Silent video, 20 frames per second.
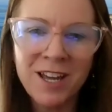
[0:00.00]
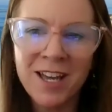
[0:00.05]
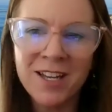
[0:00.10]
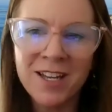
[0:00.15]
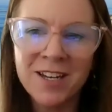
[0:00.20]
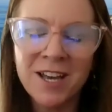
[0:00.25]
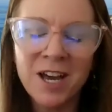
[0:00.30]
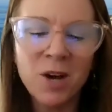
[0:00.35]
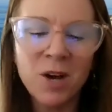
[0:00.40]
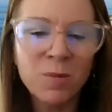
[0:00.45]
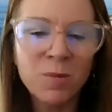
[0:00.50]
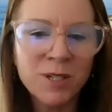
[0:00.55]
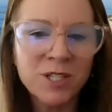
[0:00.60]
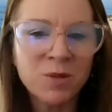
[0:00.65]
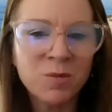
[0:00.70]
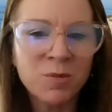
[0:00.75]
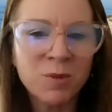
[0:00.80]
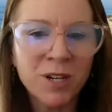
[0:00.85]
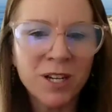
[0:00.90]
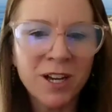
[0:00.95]
and
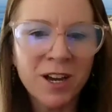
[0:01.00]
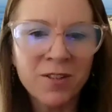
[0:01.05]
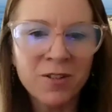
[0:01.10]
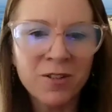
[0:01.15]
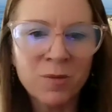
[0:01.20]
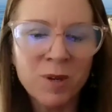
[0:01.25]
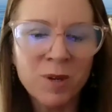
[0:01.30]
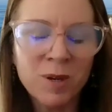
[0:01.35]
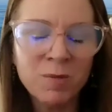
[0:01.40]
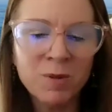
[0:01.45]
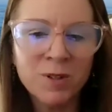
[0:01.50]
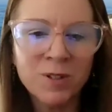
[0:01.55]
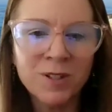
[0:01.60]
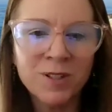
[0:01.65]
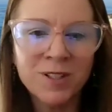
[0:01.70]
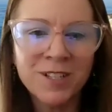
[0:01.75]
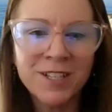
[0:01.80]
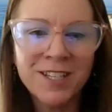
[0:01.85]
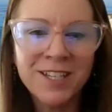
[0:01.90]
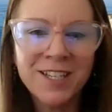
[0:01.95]
helping to bring other
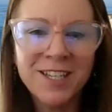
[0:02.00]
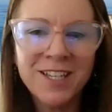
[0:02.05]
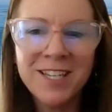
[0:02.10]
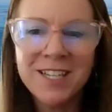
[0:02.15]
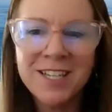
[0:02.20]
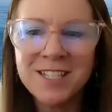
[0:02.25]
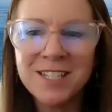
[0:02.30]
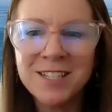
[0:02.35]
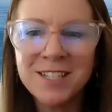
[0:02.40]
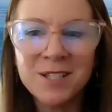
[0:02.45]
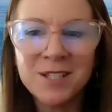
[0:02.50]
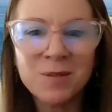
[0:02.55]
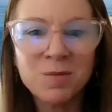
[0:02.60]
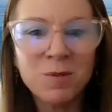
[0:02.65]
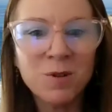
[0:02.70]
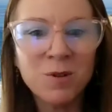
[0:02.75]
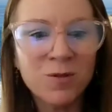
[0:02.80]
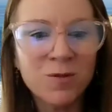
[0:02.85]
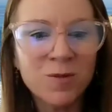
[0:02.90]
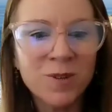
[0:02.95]
people into
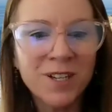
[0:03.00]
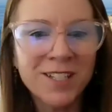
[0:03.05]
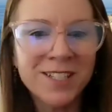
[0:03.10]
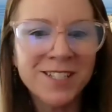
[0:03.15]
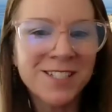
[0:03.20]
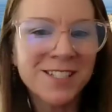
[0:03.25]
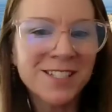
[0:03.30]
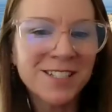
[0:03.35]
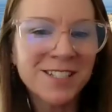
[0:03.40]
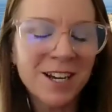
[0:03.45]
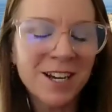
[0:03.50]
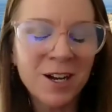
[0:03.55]
this movement.